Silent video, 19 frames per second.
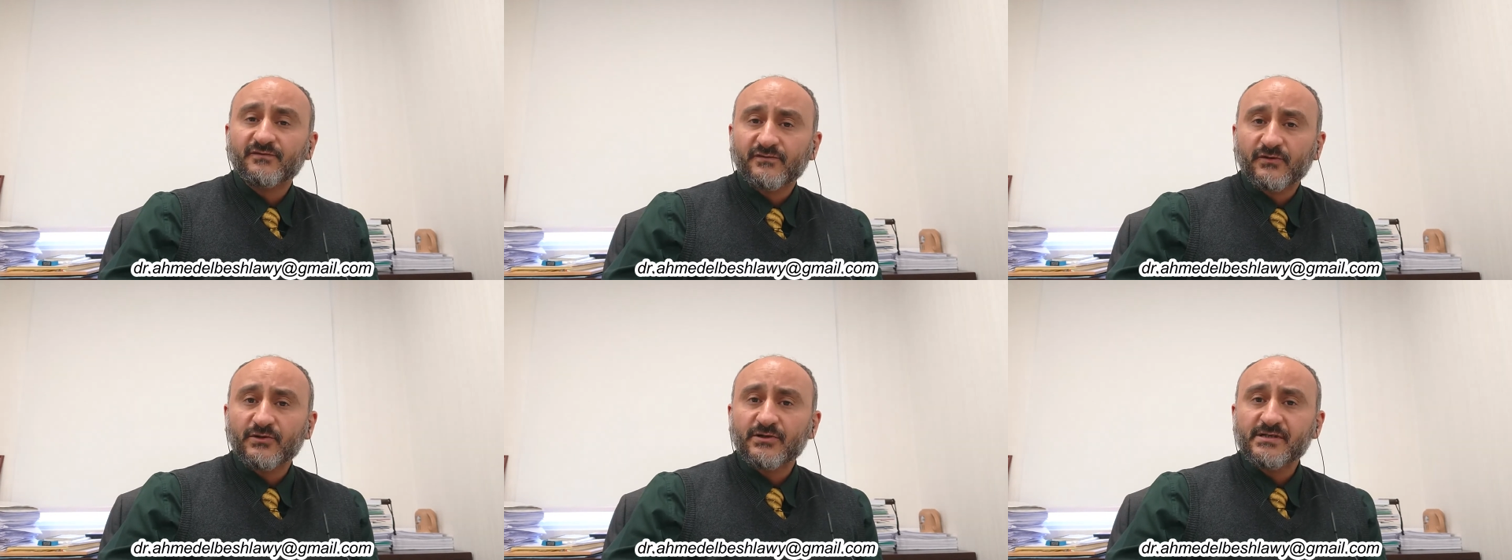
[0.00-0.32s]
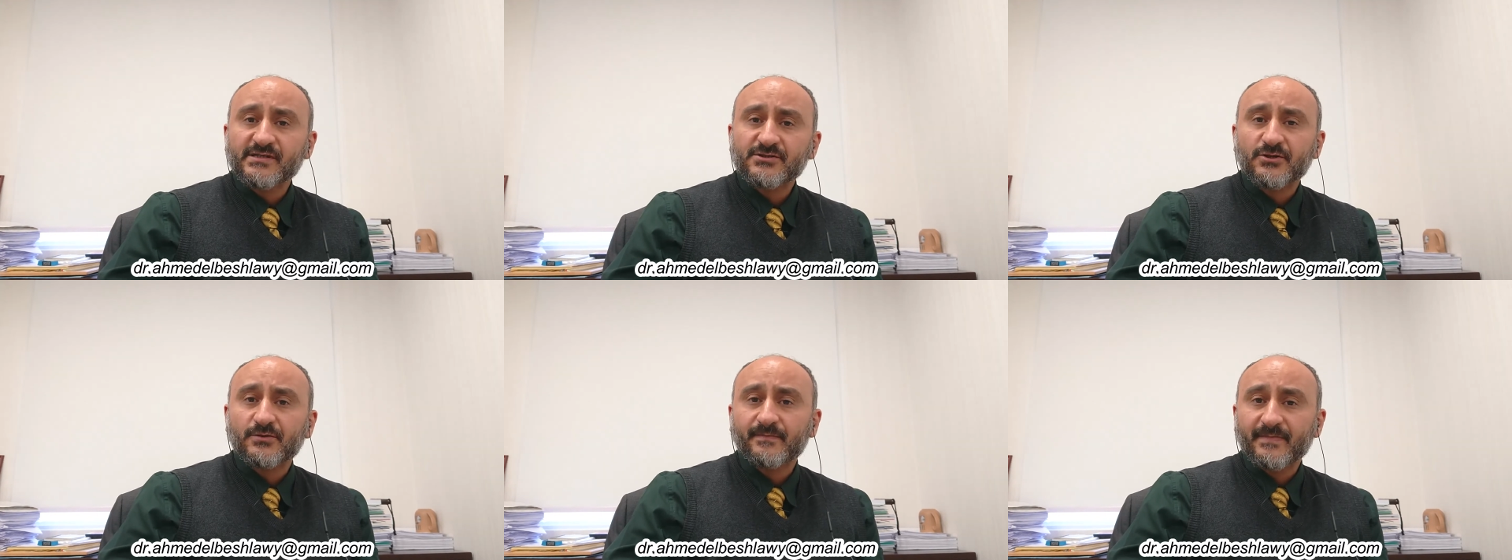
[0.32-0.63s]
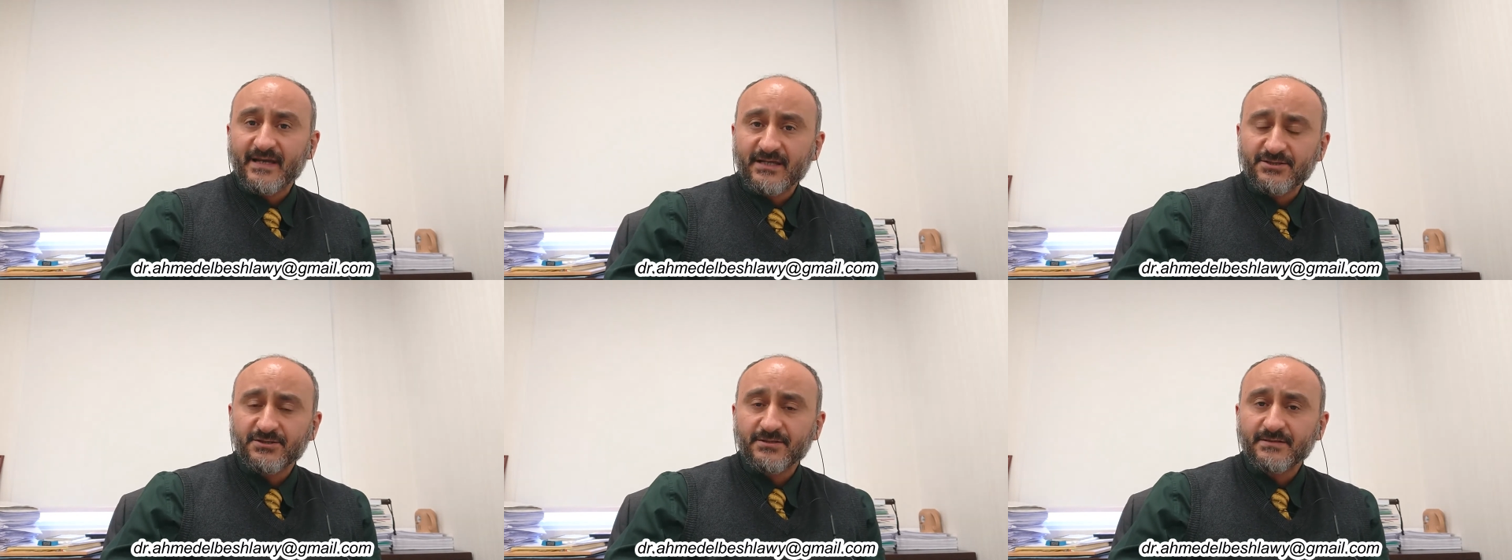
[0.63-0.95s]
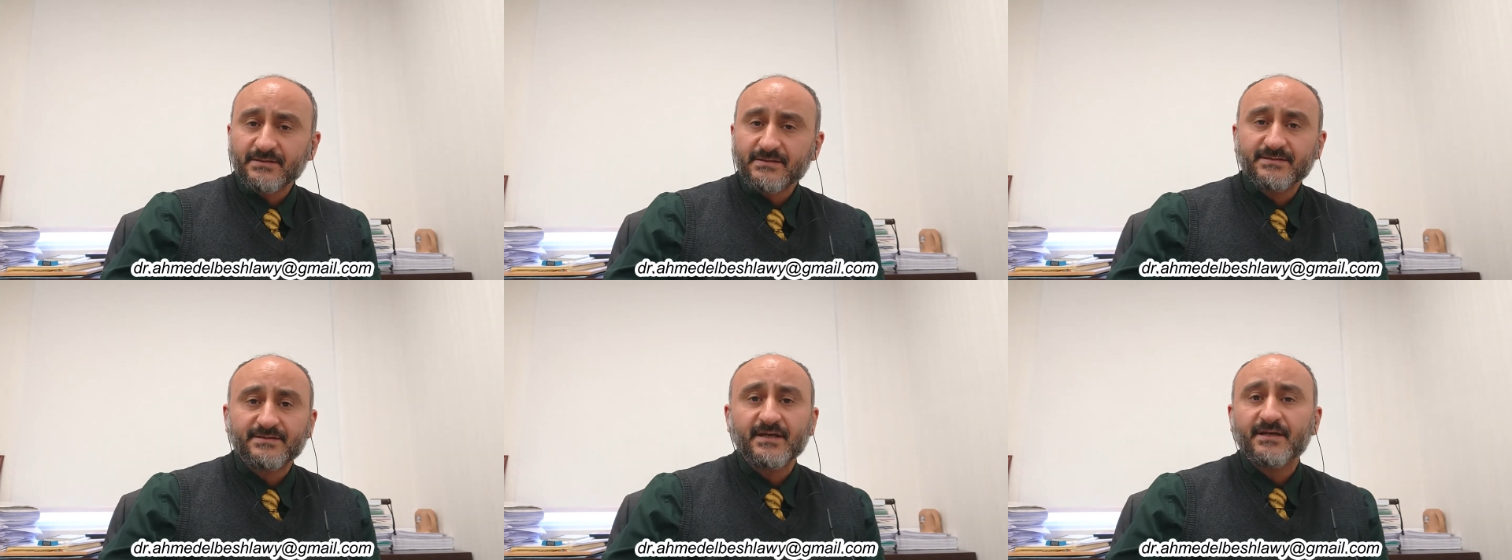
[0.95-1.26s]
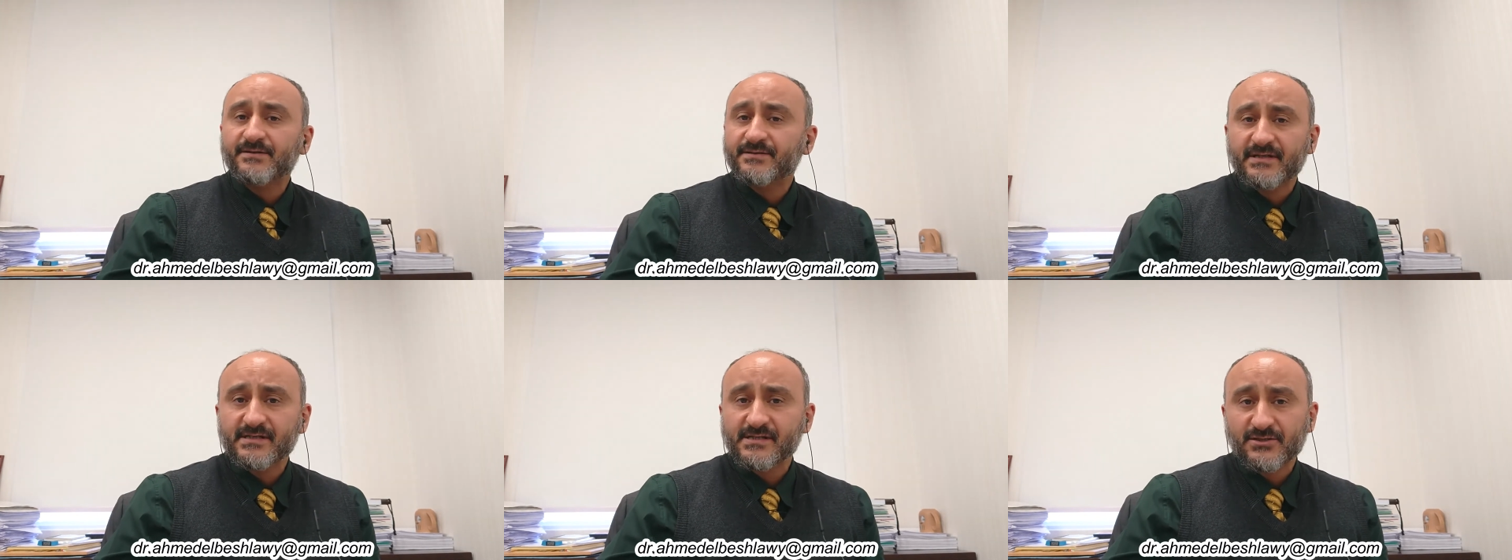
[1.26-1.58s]
on Voice Your Passion.
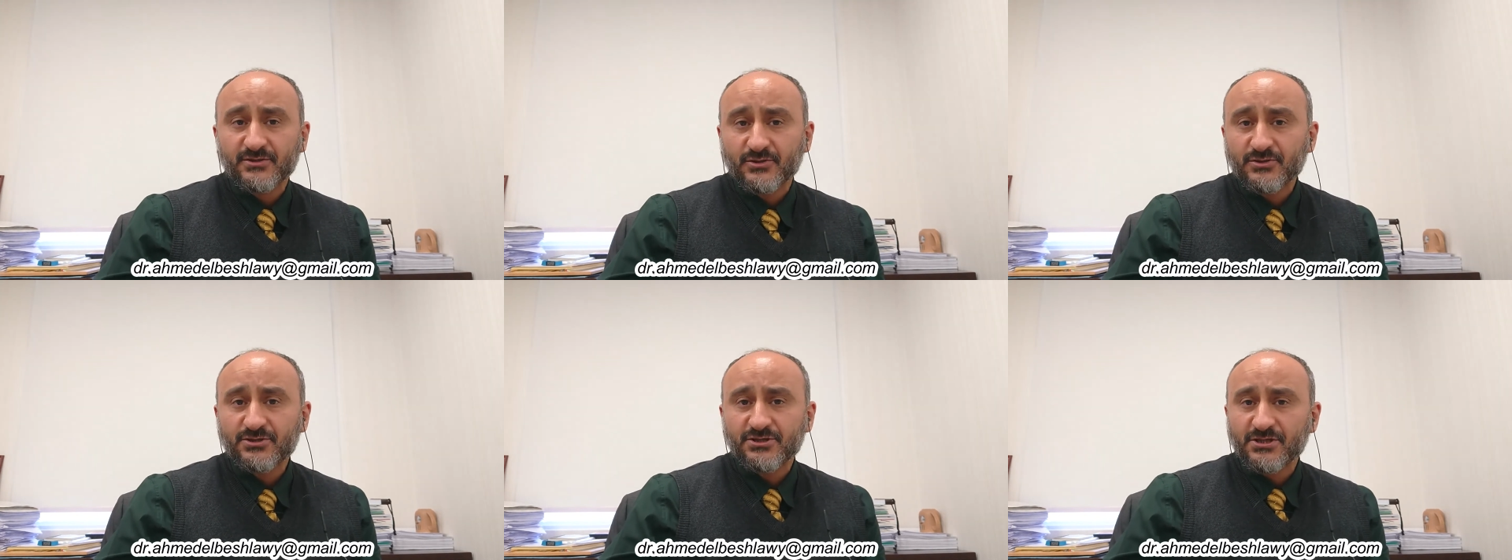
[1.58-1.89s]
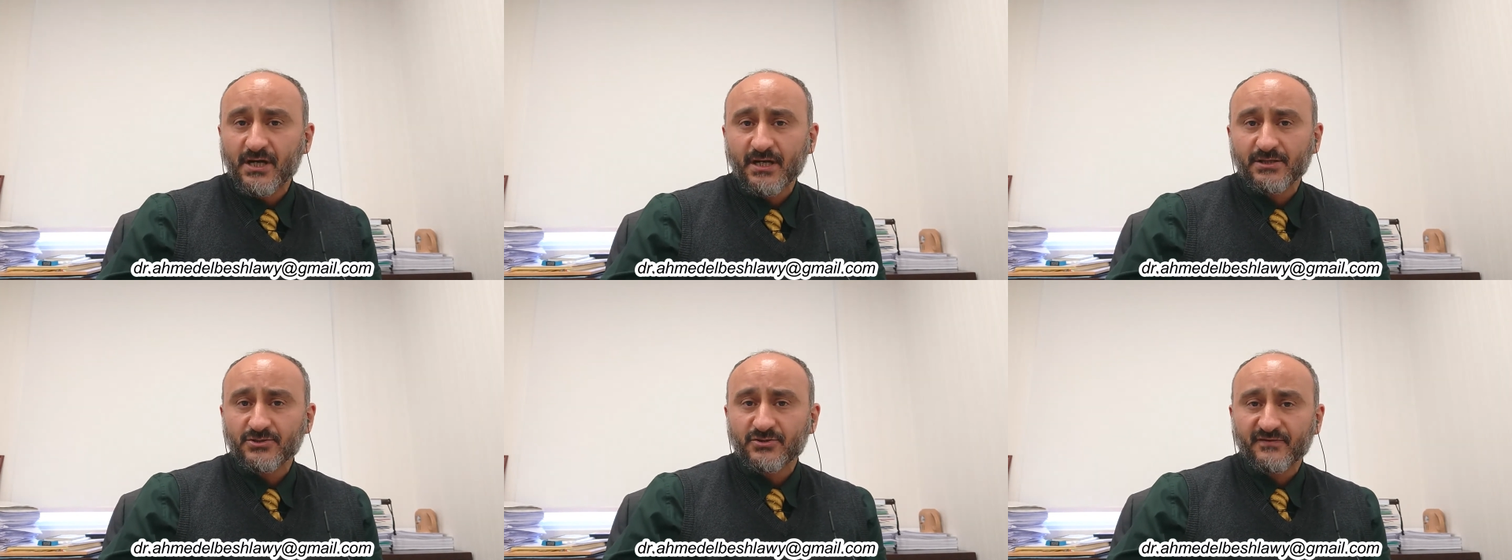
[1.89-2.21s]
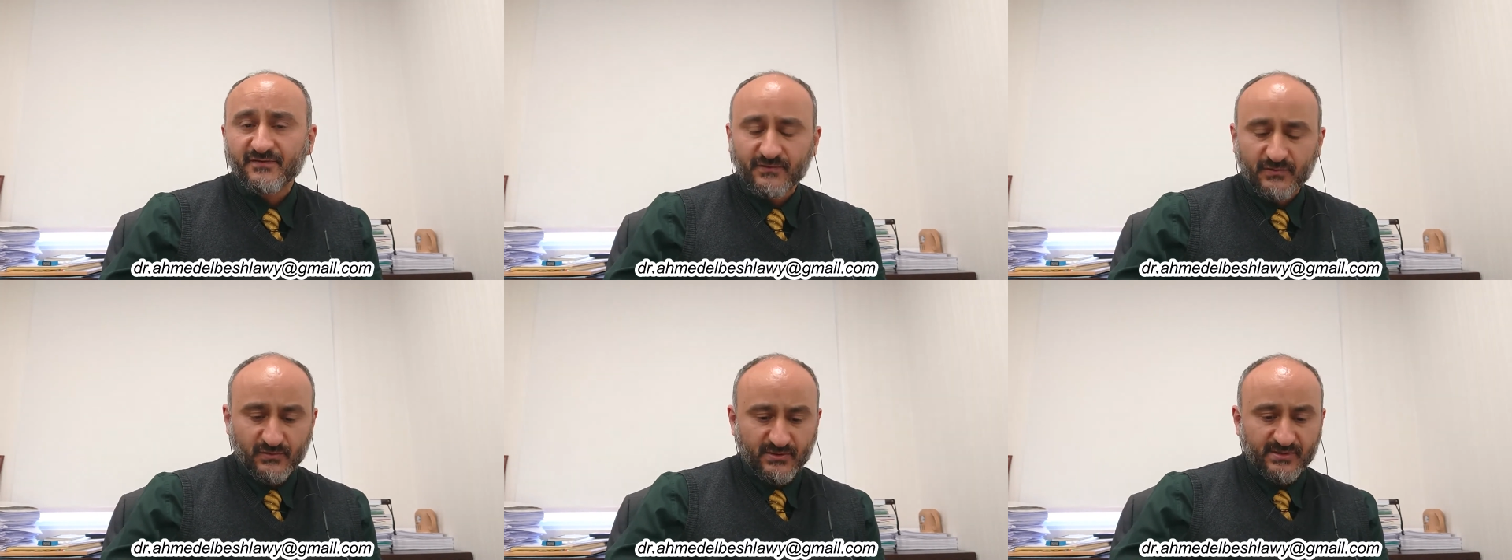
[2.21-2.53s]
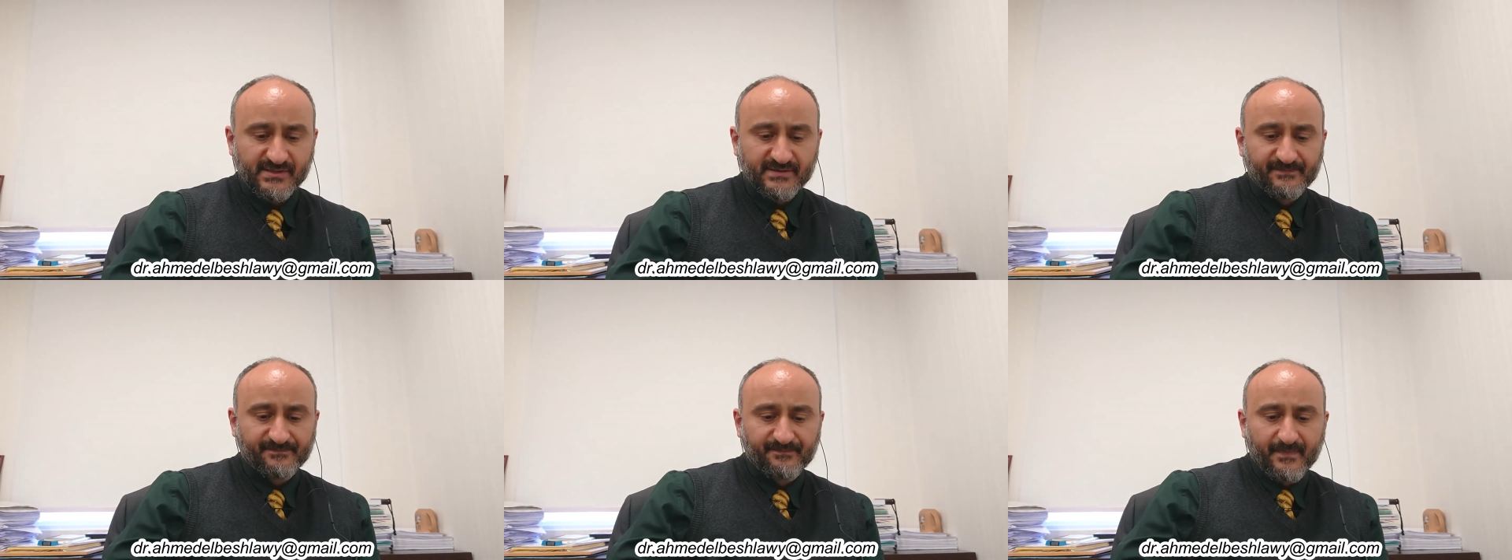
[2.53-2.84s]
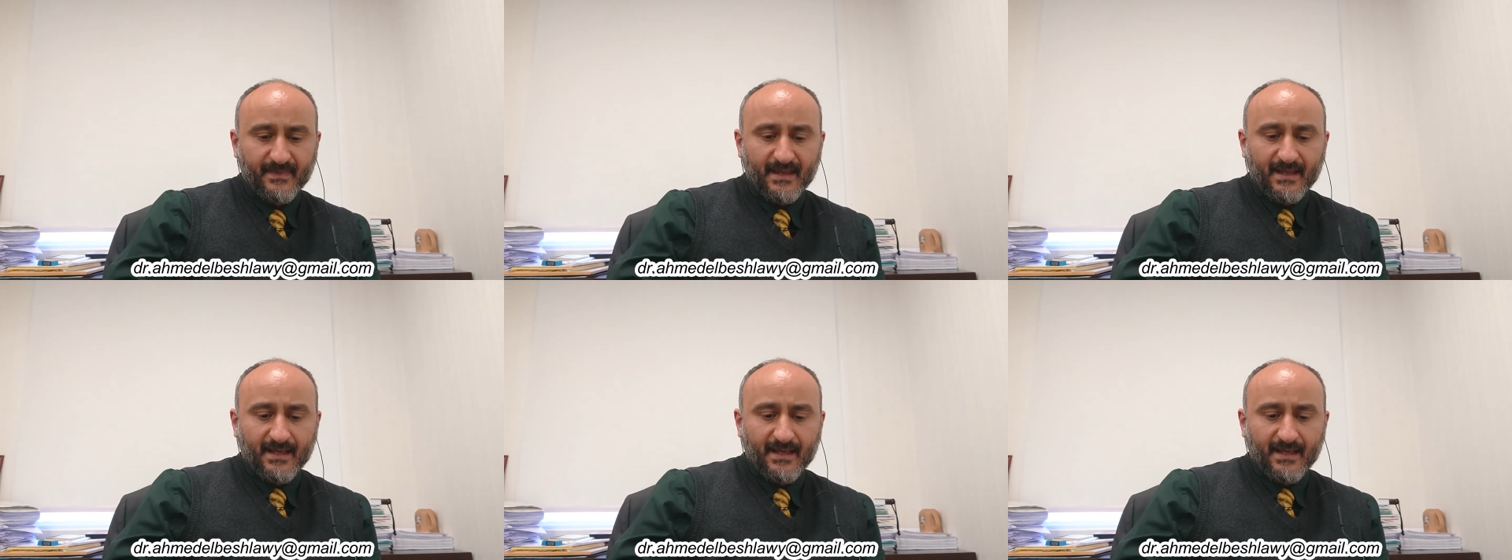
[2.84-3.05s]
There is no charge, of course.